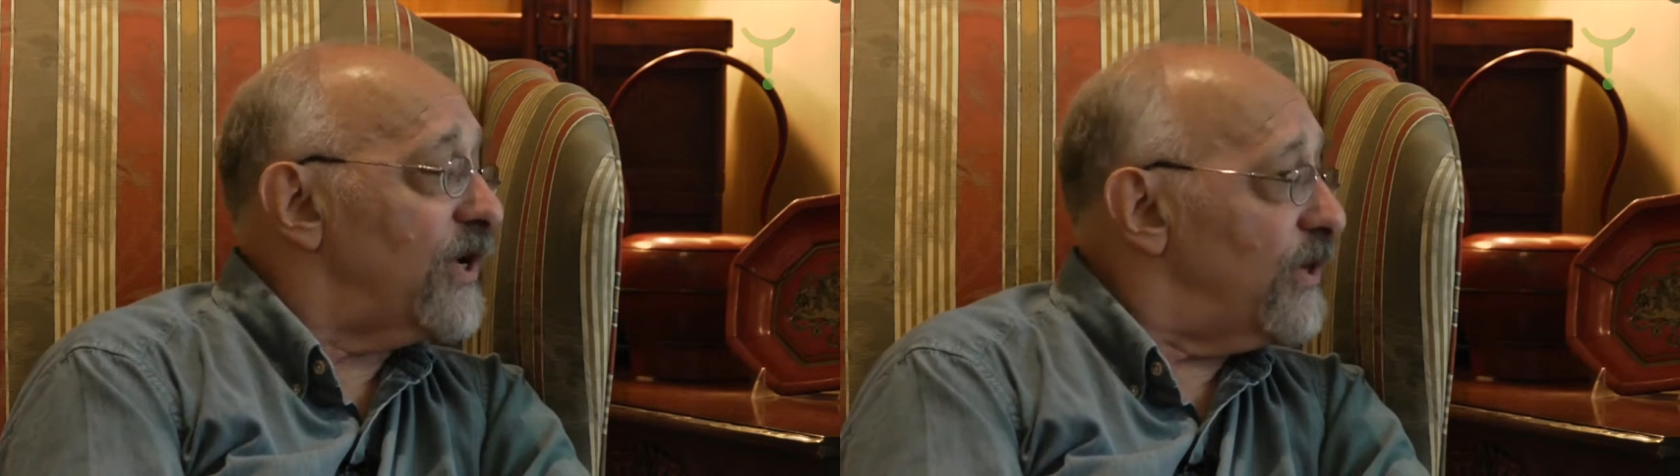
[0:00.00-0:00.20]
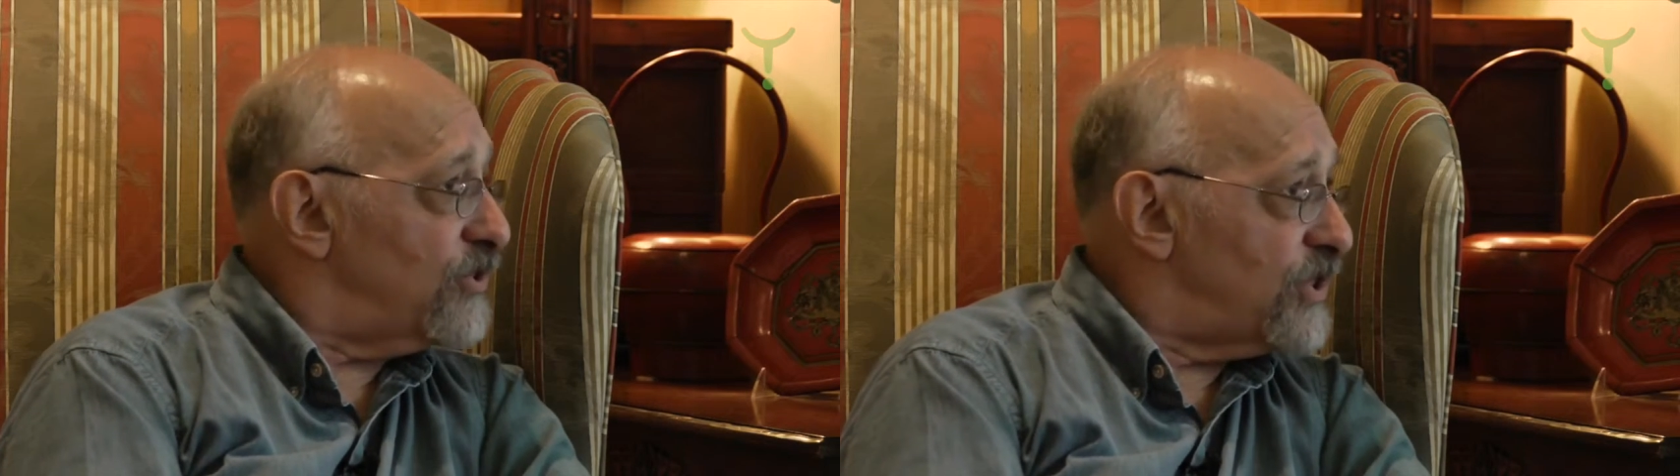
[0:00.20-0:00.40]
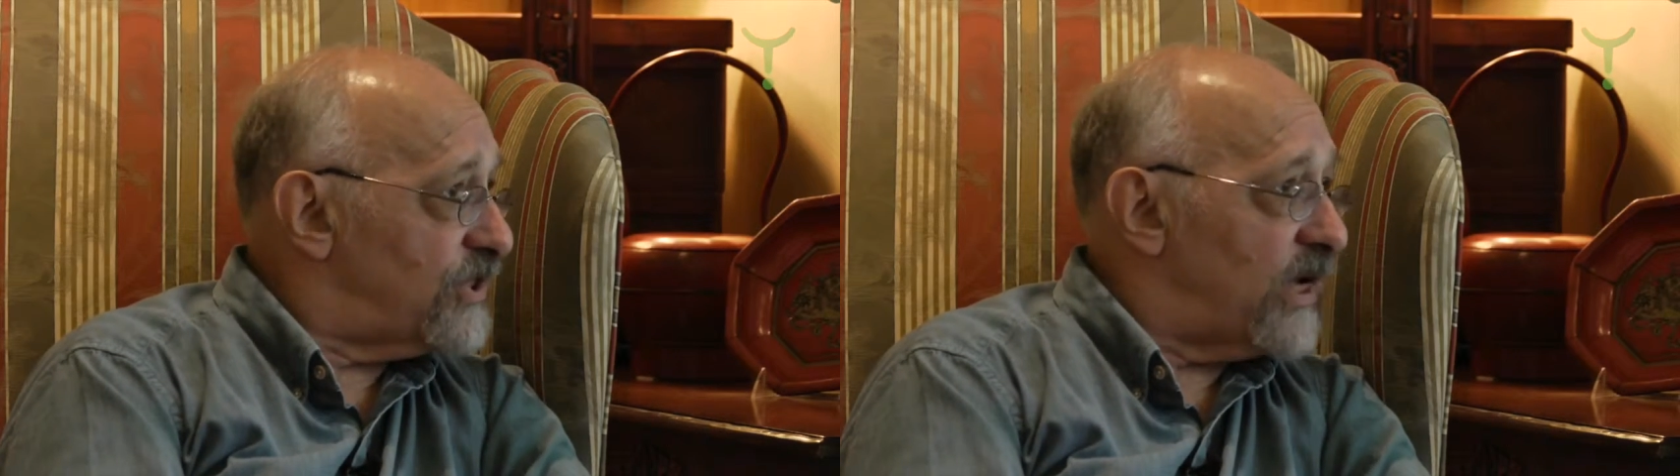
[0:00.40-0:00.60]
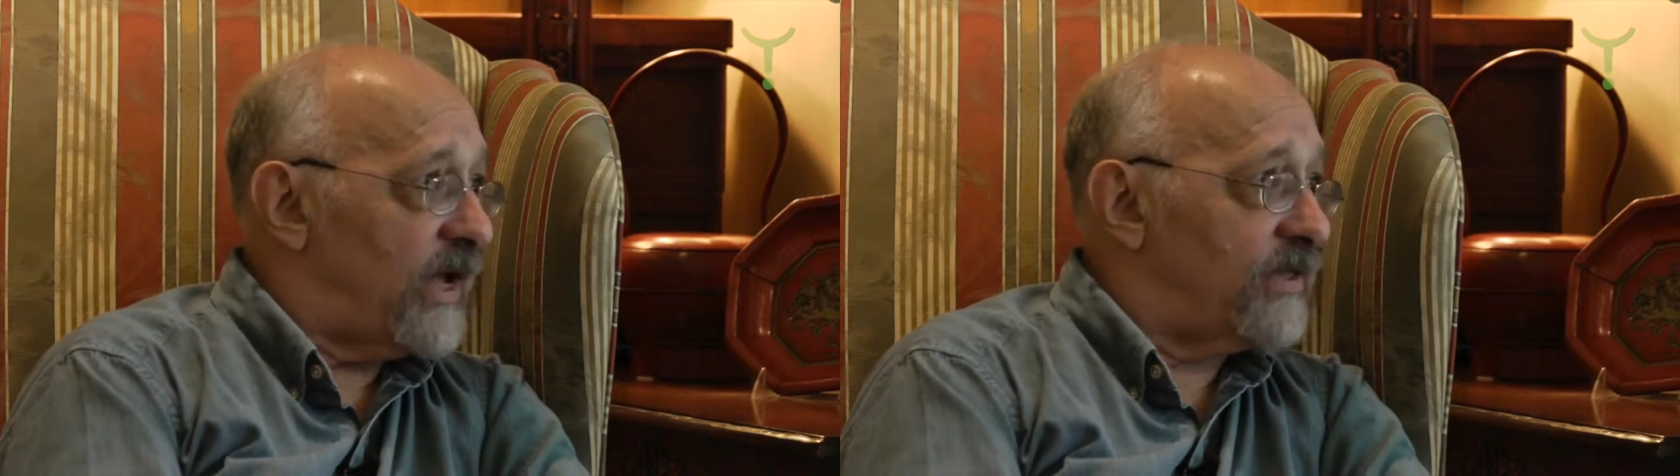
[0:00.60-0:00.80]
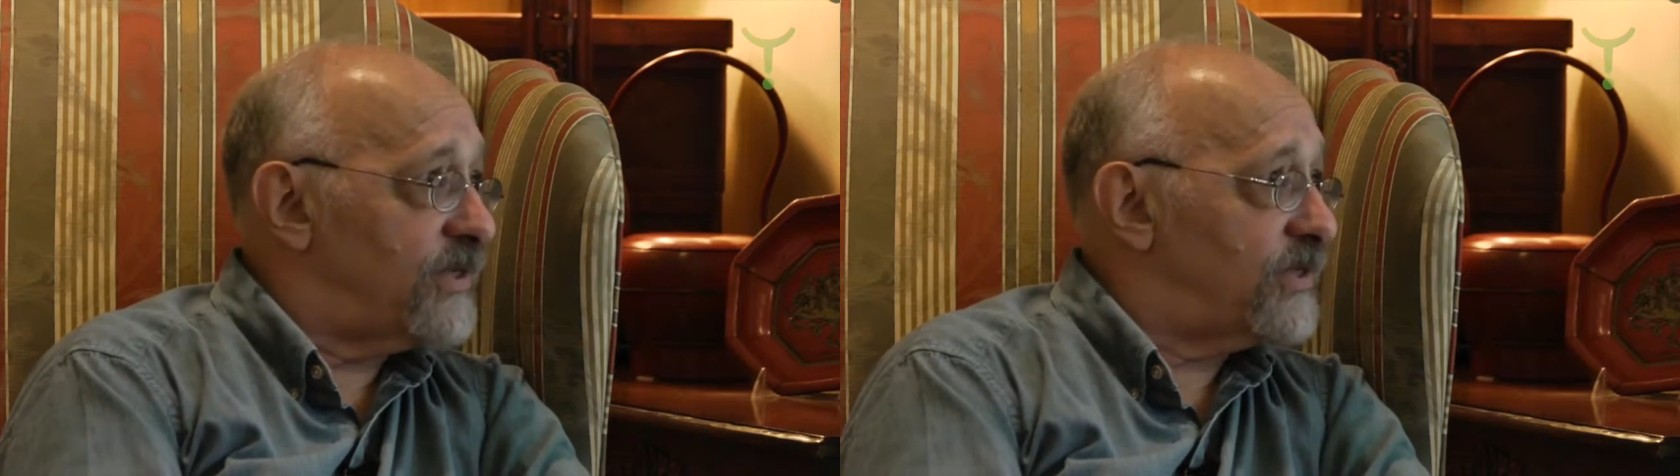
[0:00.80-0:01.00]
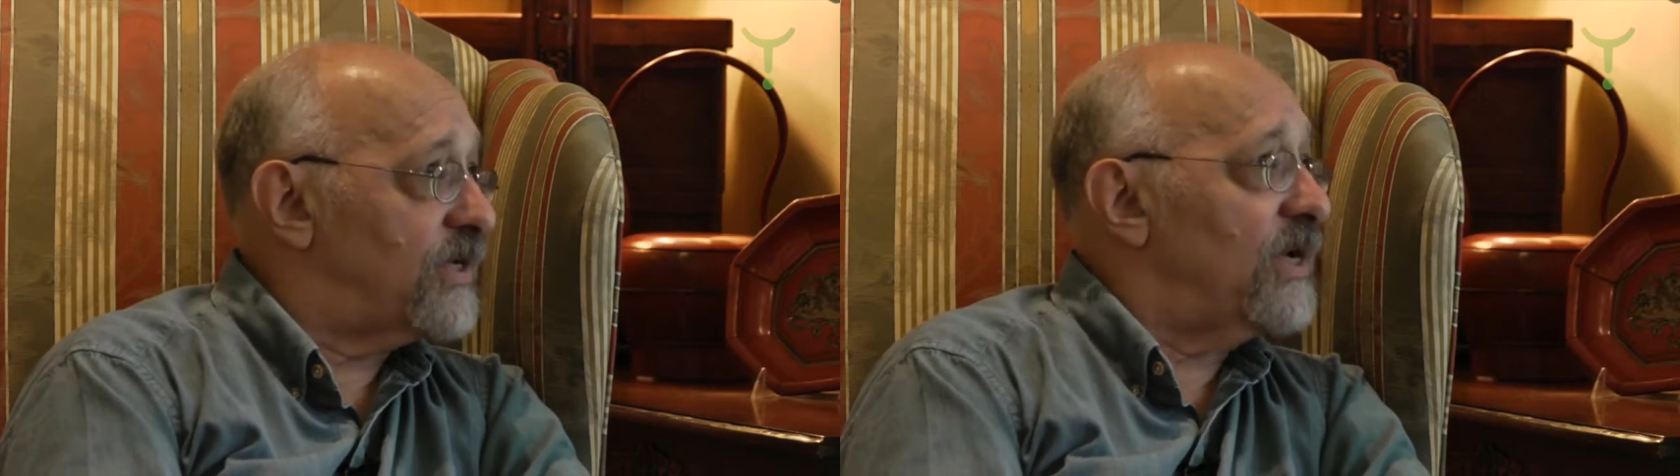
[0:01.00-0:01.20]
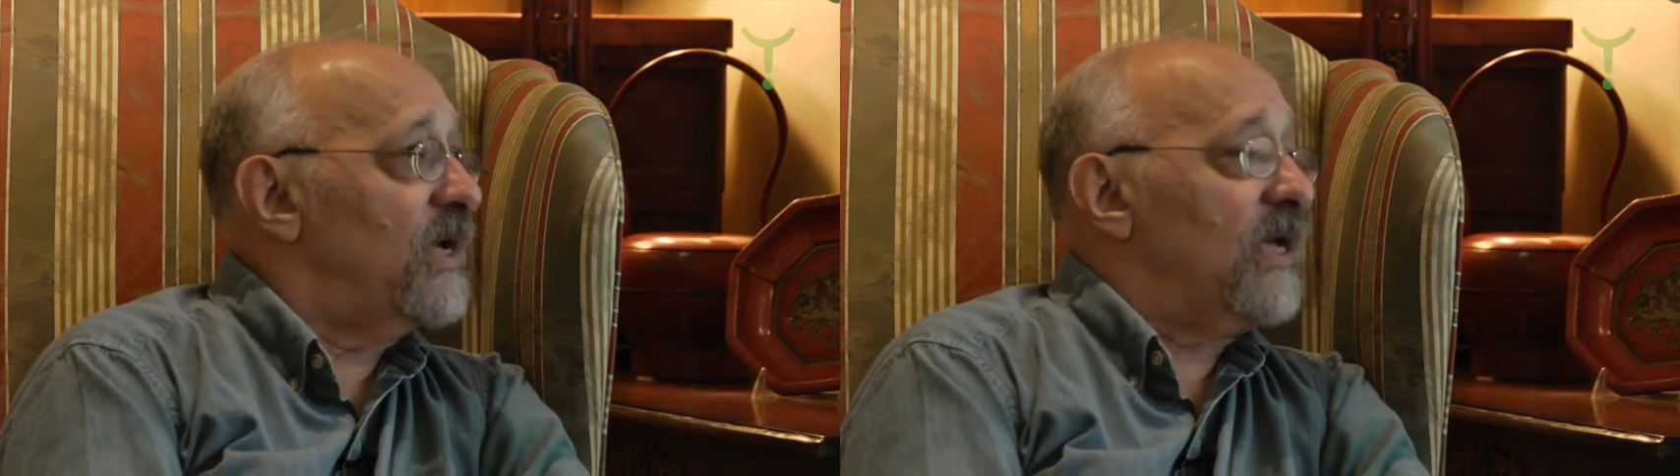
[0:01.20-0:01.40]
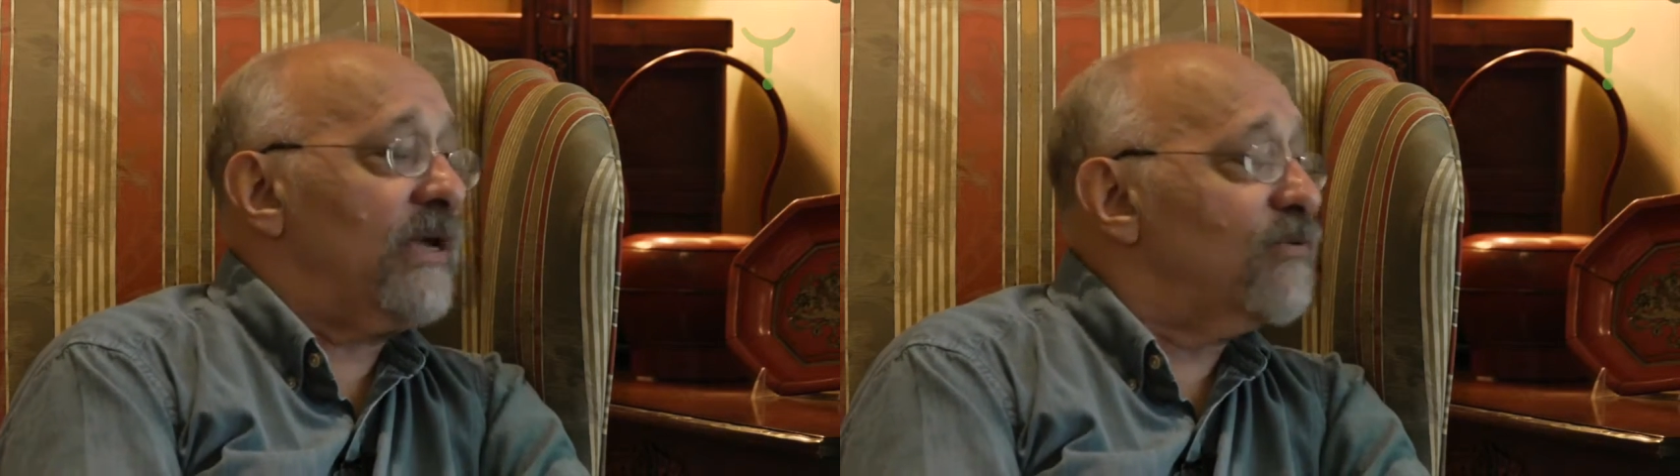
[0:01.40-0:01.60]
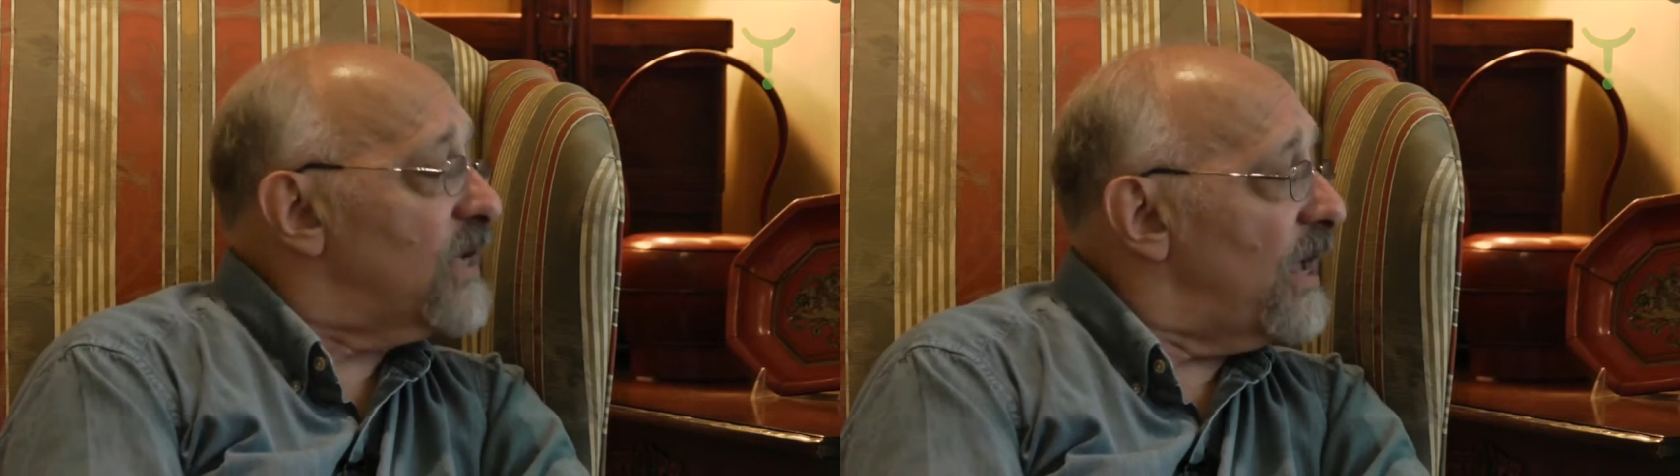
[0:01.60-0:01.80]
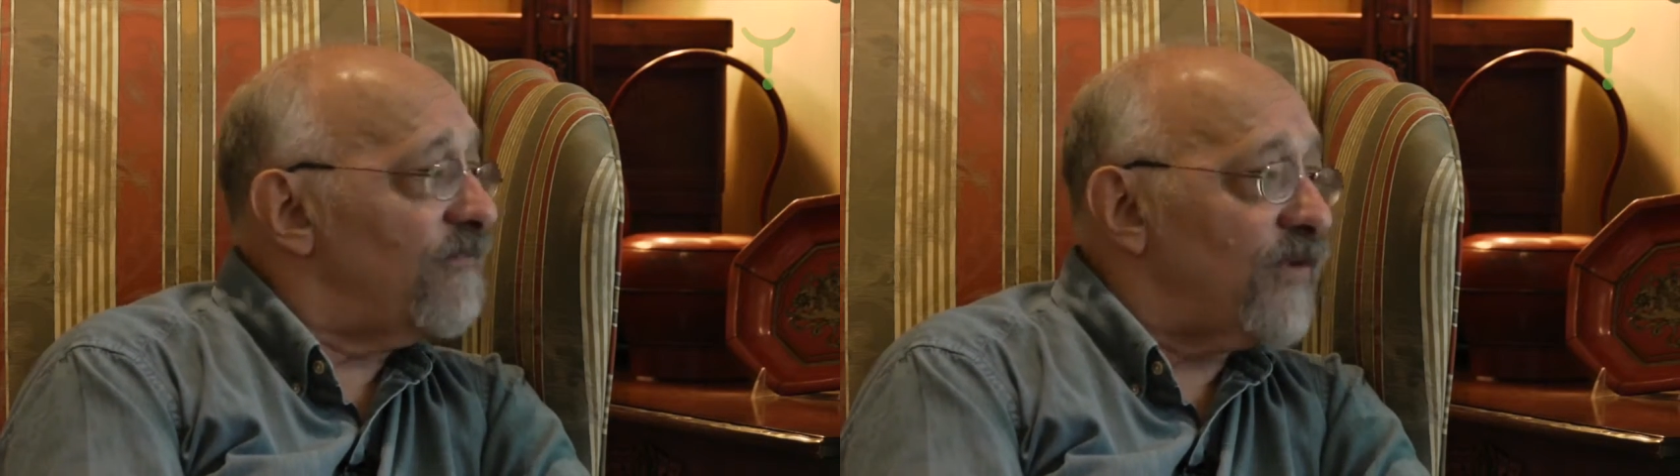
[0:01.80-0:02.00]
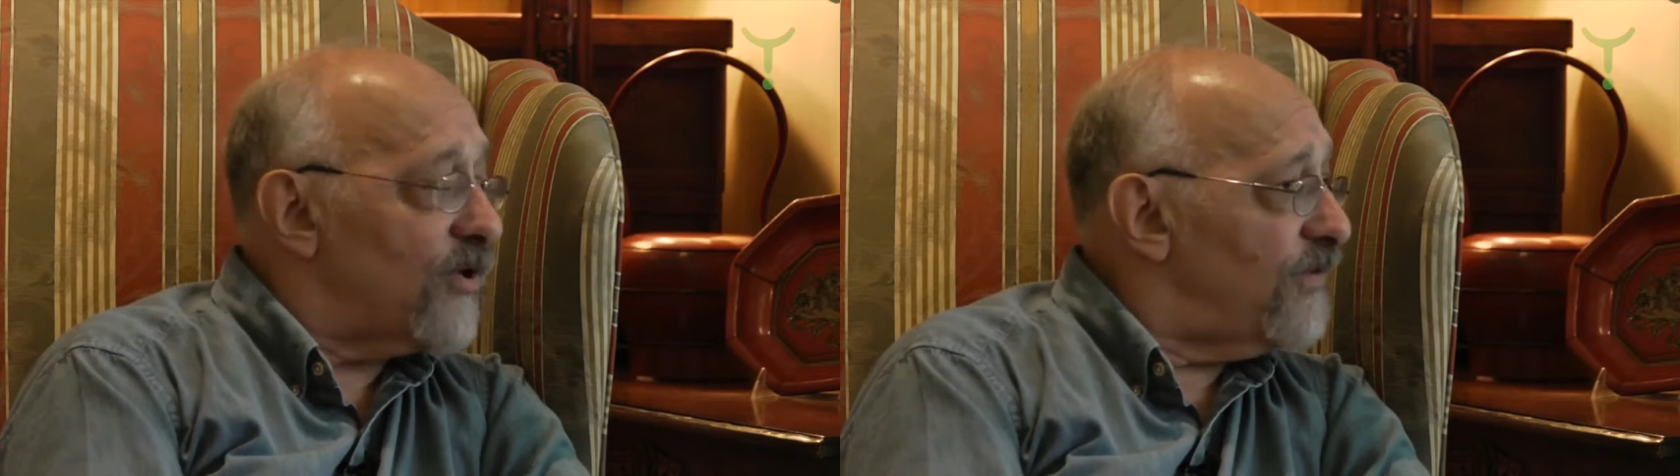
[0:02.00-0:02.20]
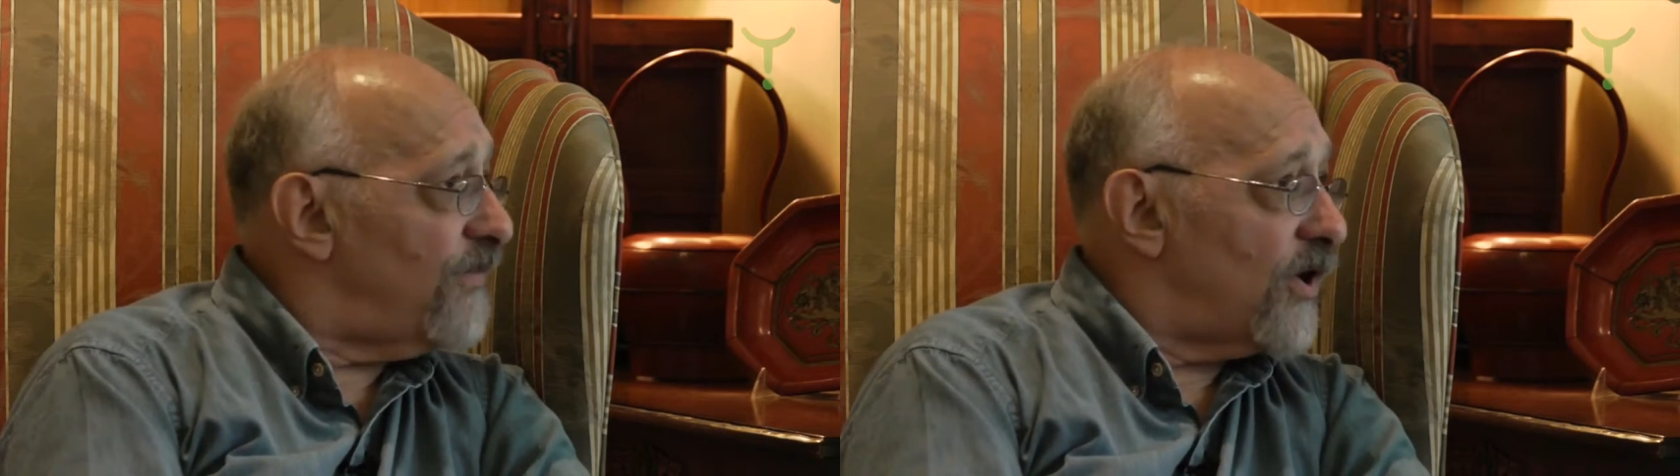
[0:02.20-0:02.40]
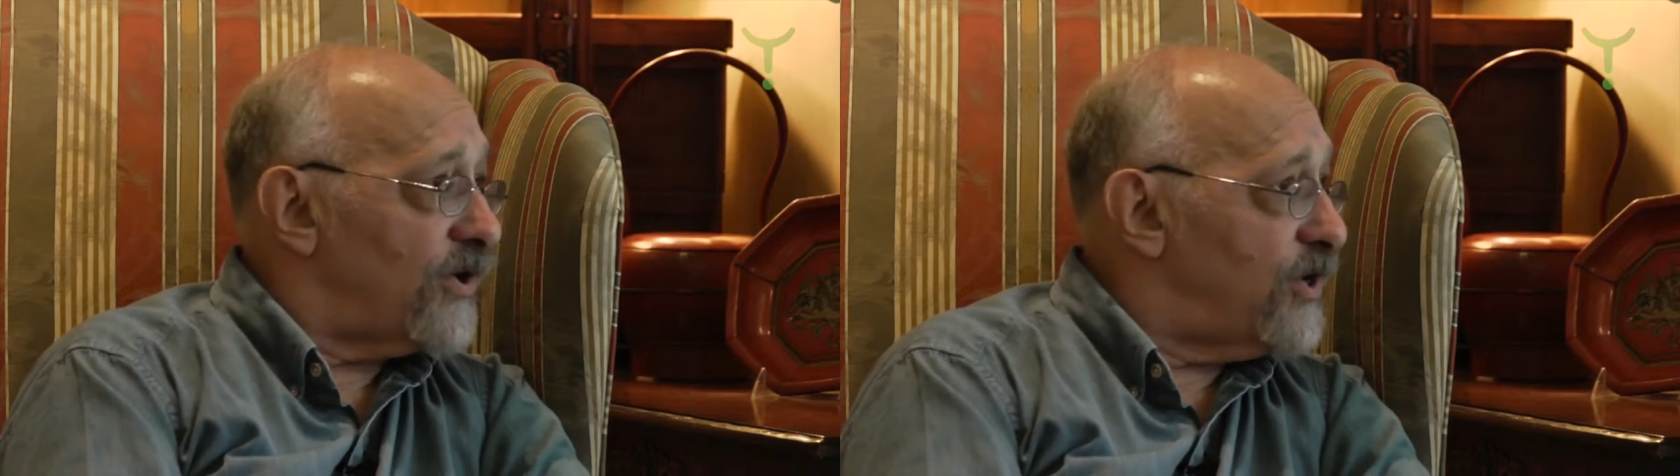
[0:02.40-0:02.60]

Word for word: He was a scientist. He had a very, very